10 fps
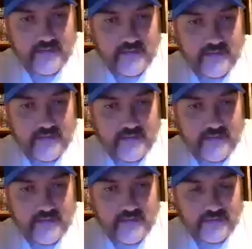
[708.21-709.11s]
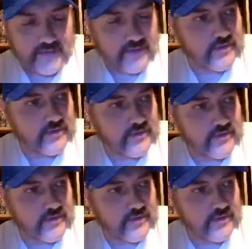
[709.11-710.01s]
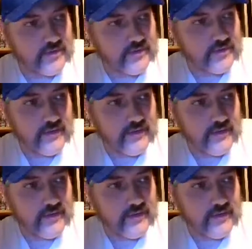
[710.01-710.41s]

1960 or